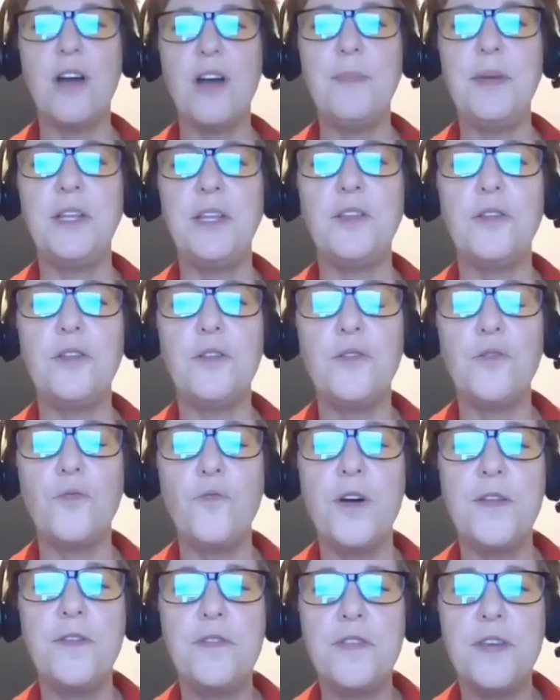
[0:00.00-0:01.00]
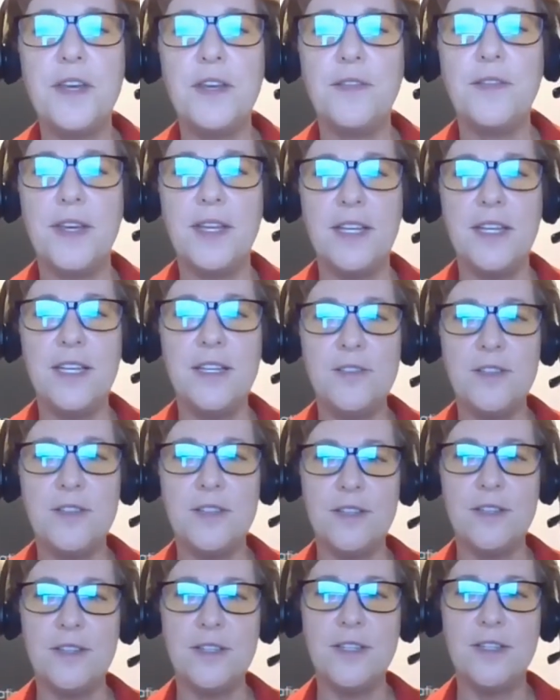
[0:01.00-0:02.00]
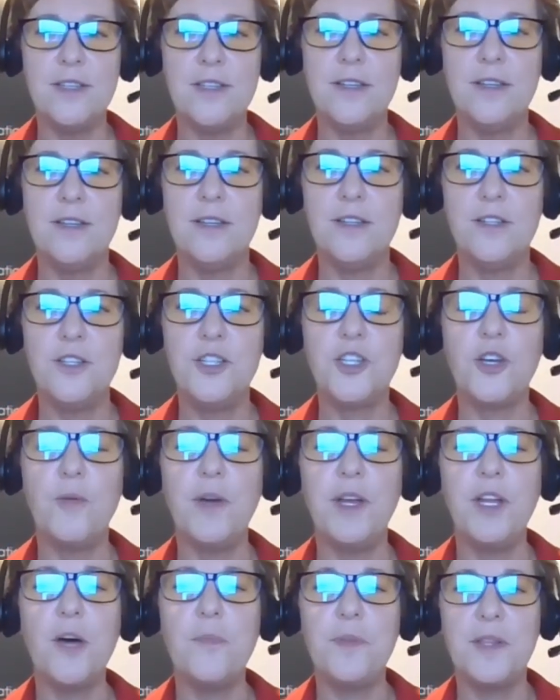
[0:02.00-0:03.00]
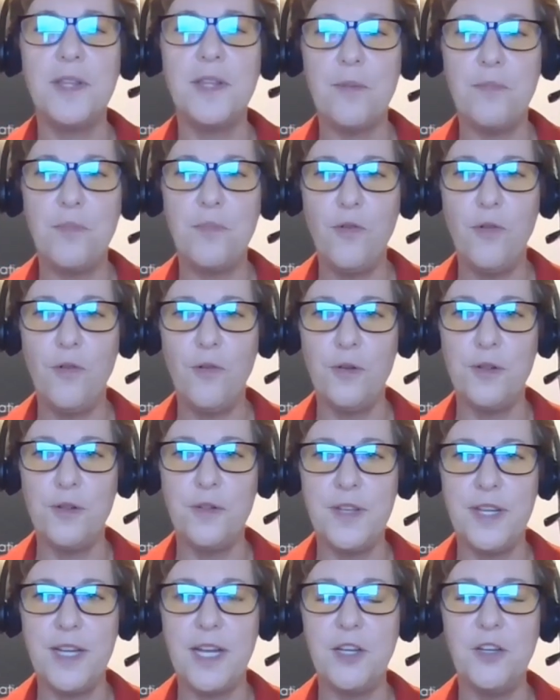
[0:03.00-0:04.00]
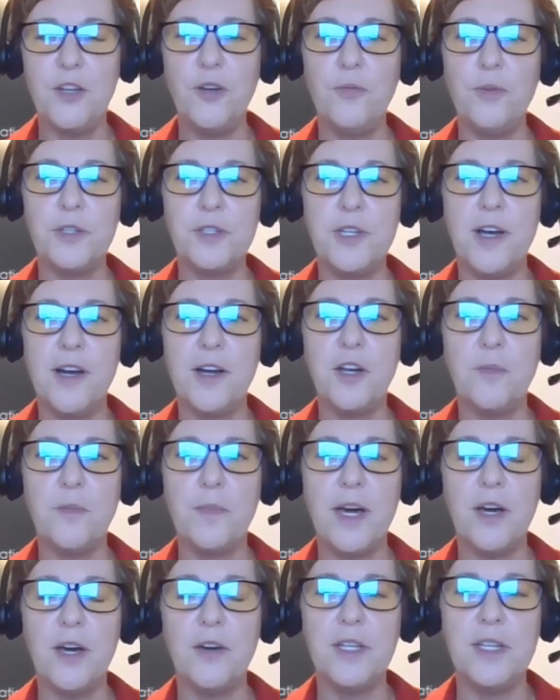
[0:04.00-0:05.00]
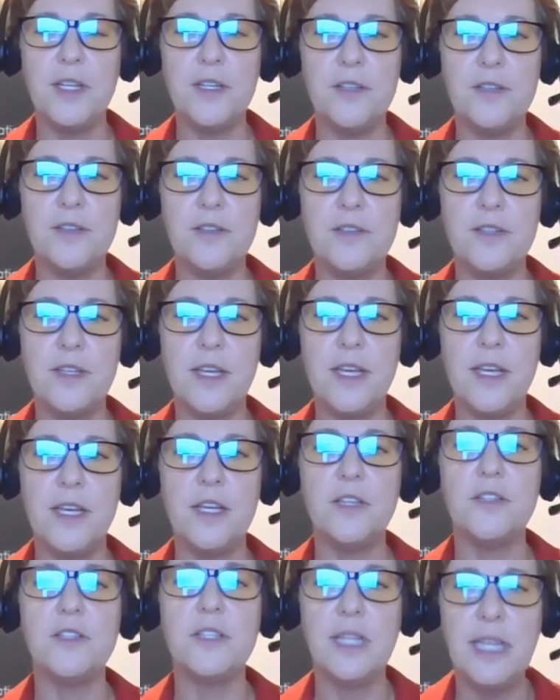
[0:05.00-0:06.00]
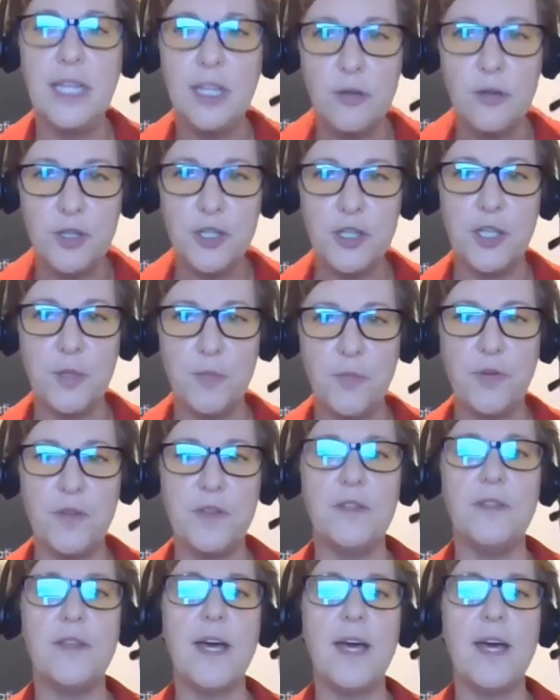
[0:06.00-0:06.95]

I mean, the one thing that isn't showing up in that poll that I know we'll talk about is is leadership within